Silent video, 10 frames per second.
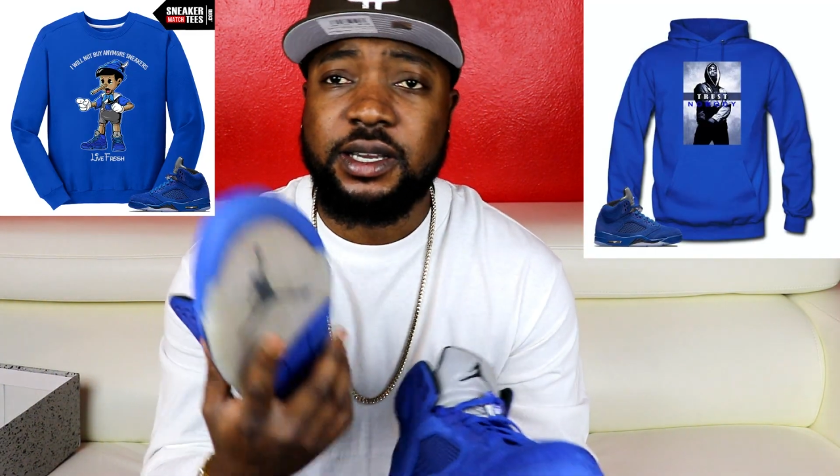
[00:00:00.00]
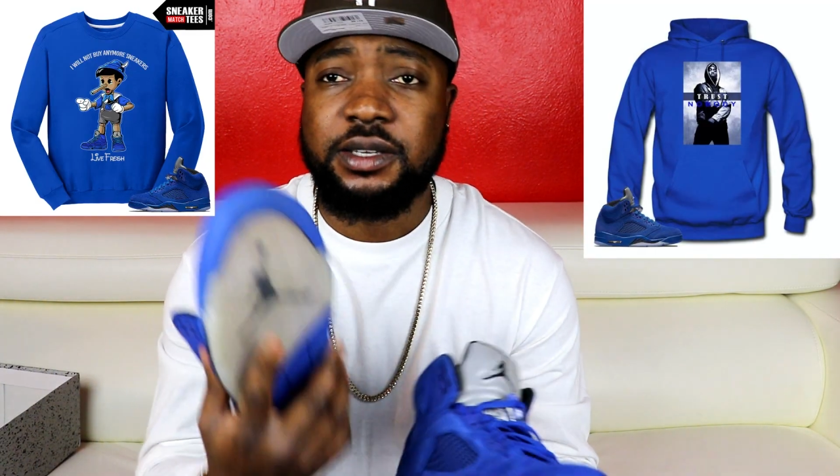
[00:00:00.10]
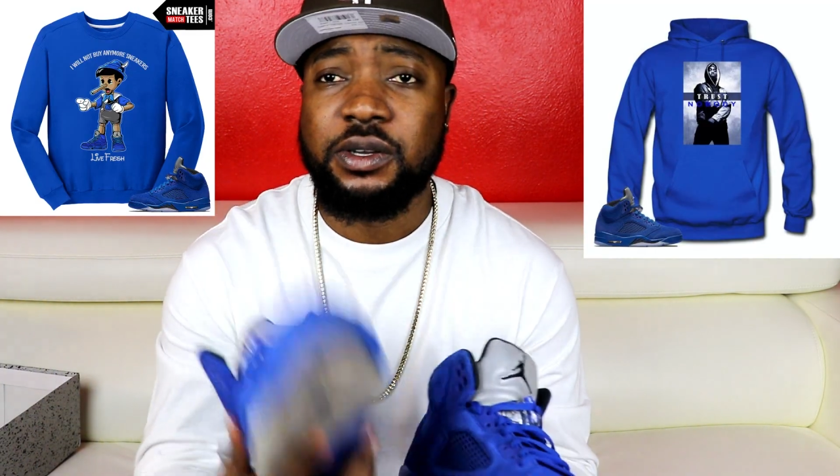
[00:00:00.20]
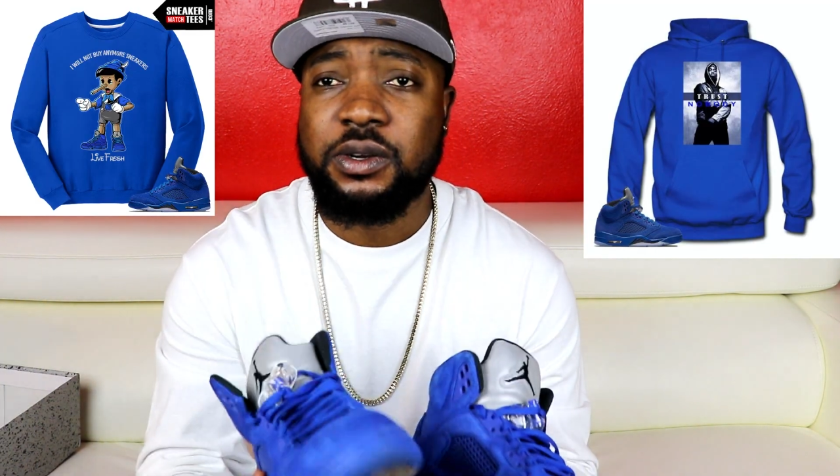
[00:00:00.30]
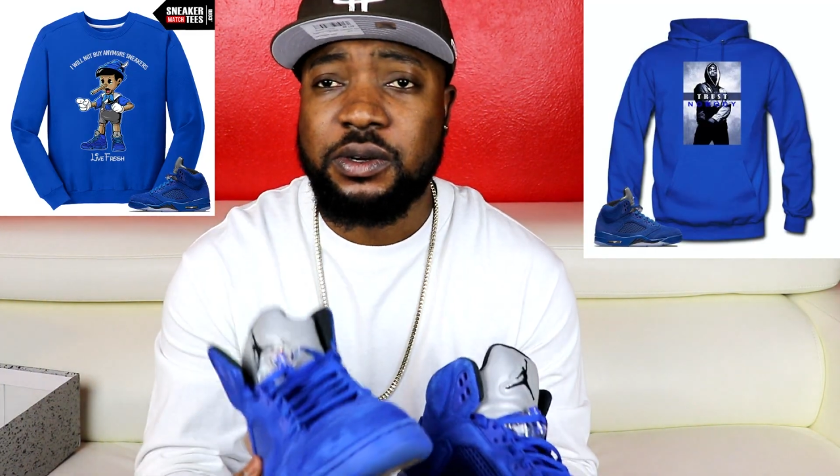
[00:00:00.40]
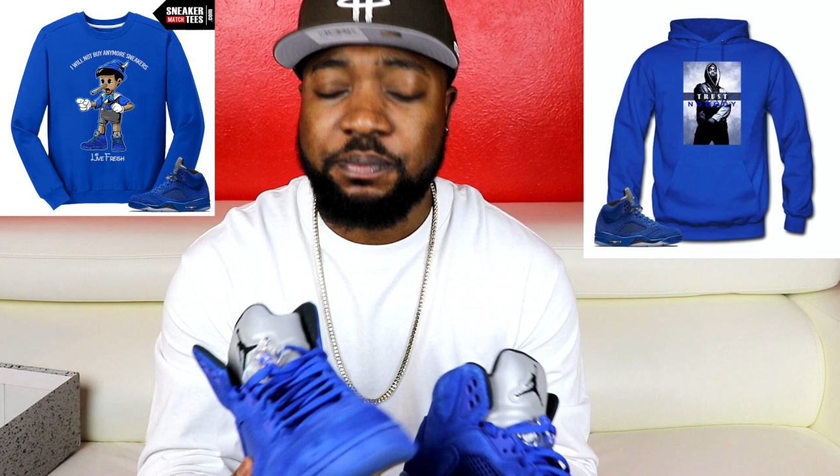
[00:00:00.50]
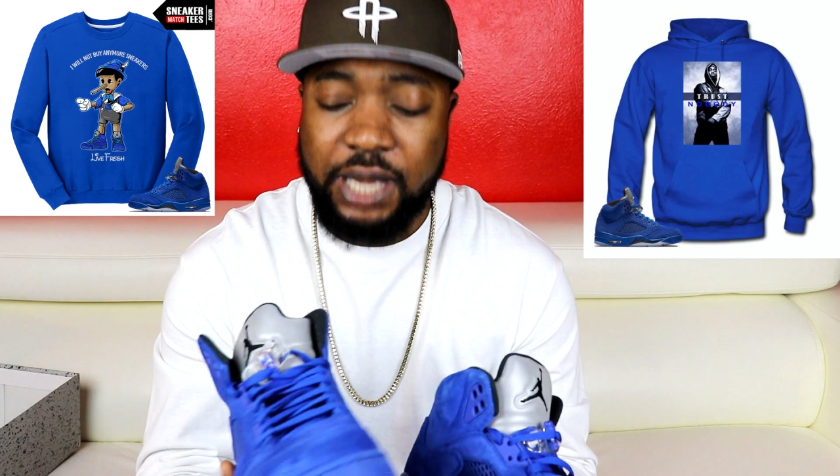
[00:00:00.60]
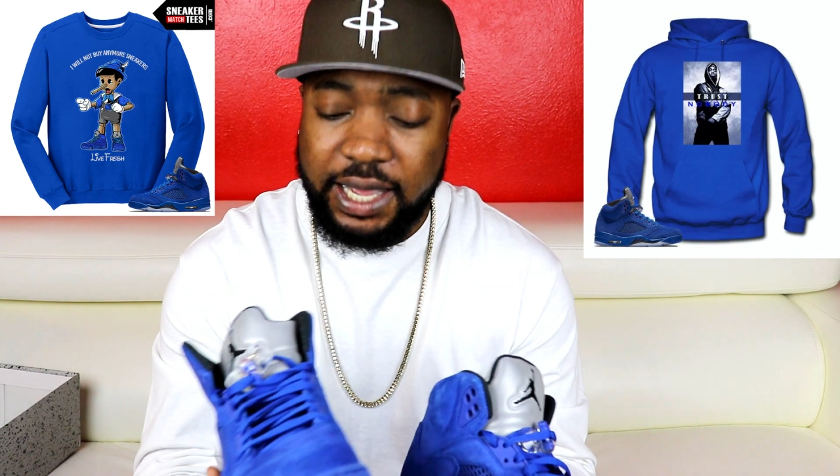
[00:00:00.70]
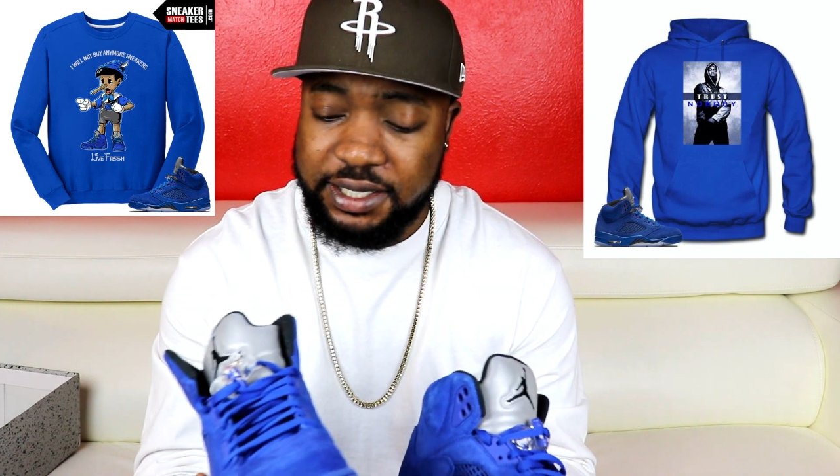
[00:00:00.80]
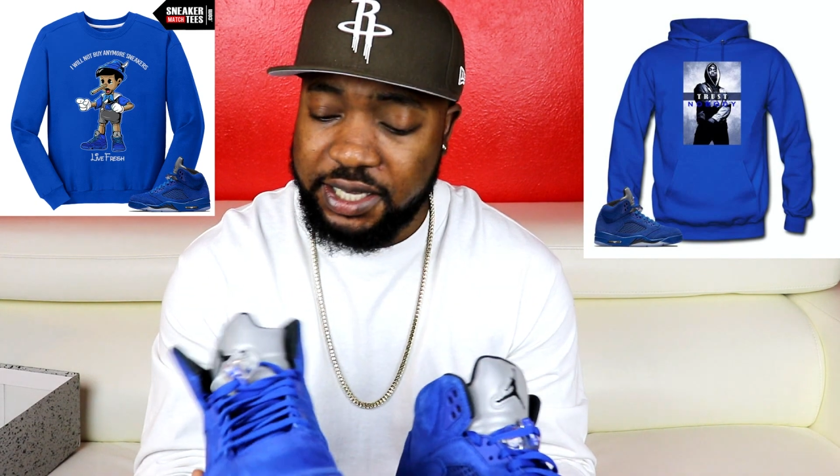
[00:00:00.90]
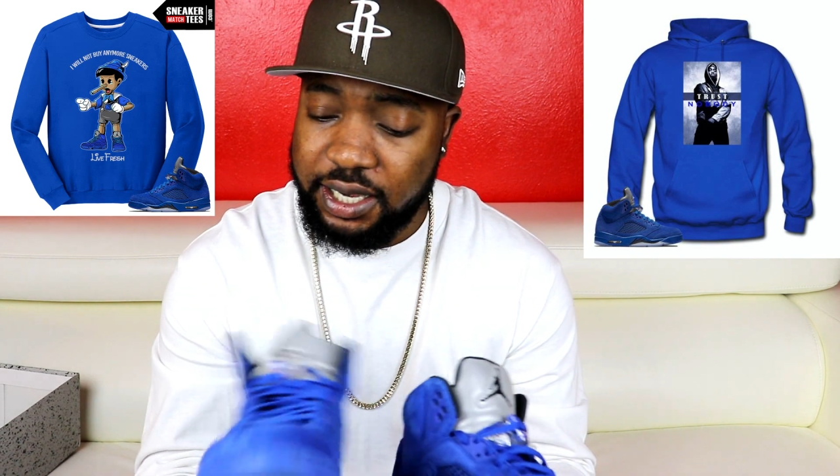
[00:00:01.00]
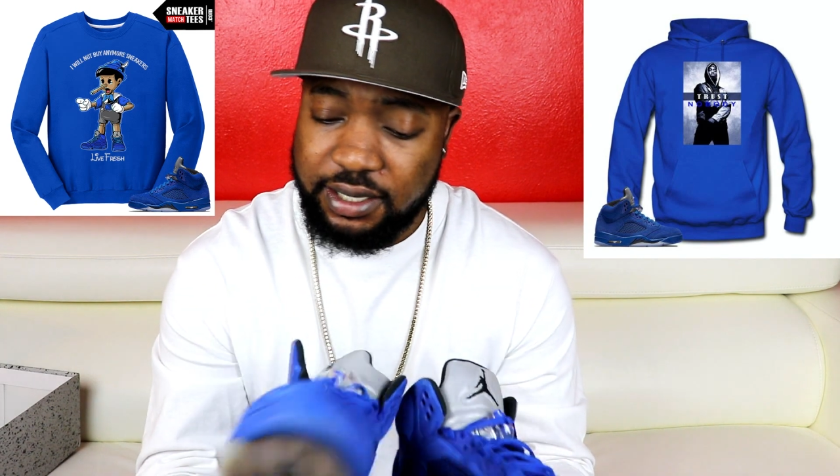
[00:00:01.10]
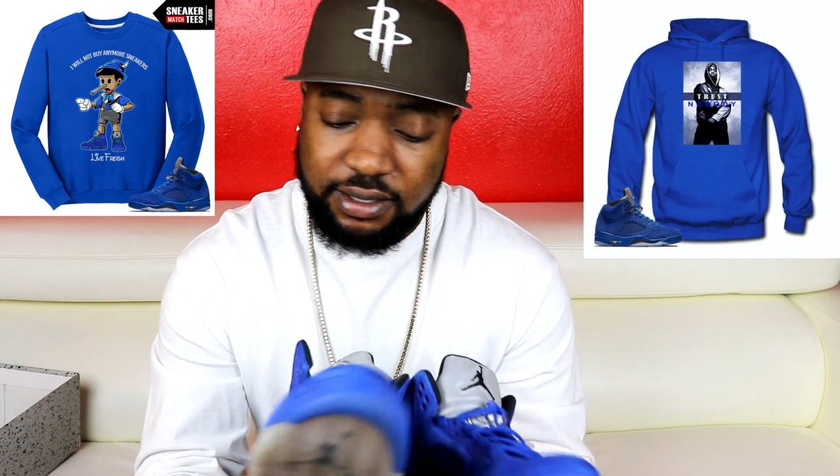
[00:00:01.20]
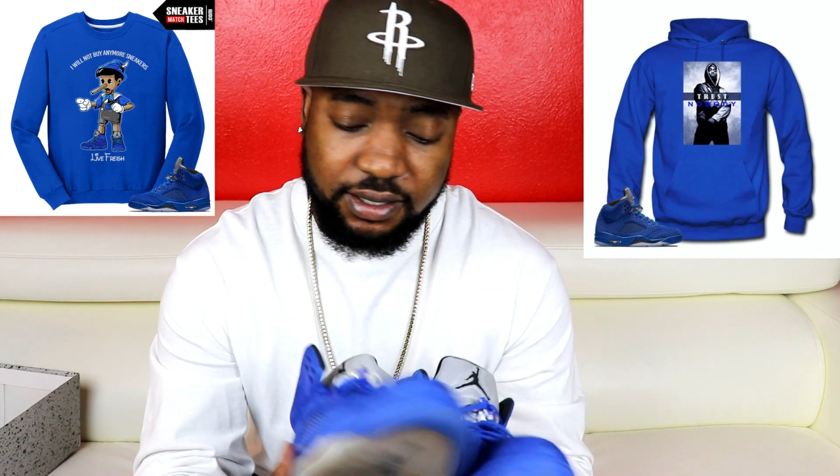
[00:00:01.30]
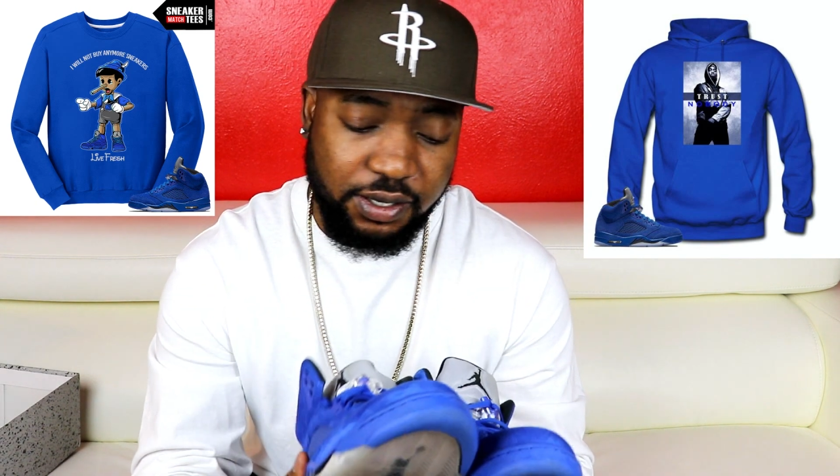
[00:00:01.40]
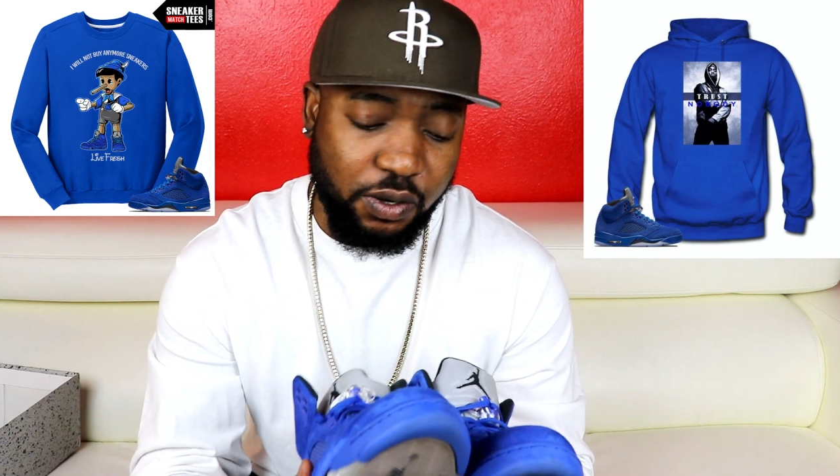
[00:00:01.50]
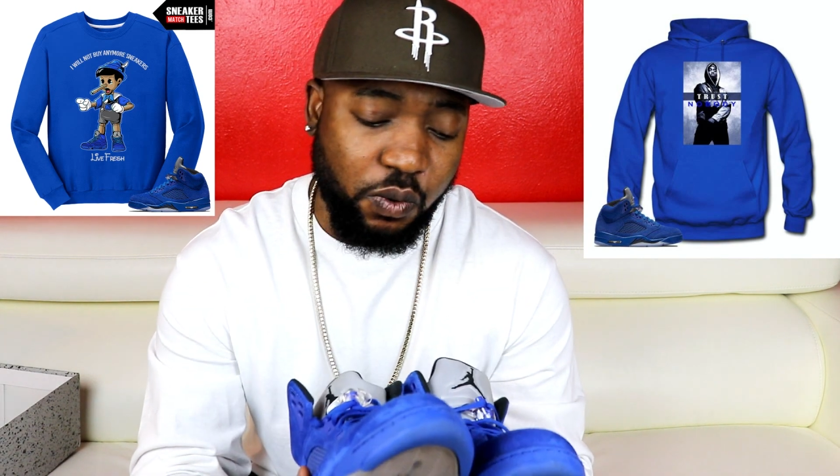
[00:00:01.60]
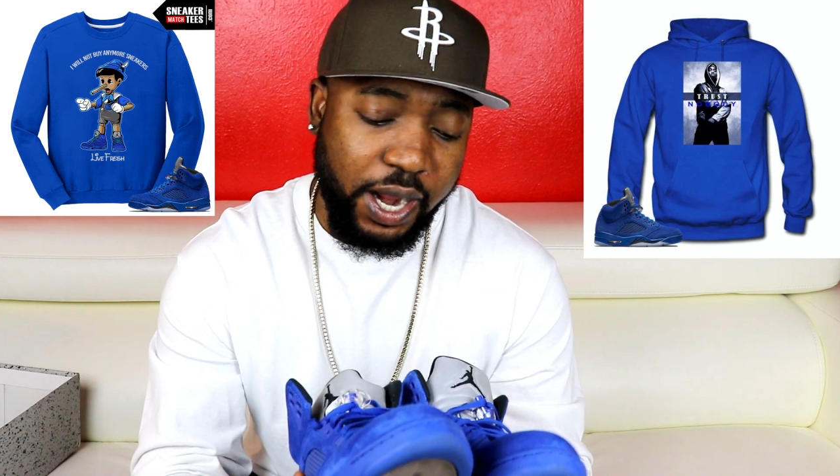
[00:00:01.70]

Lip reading: You could do black jeans, you know,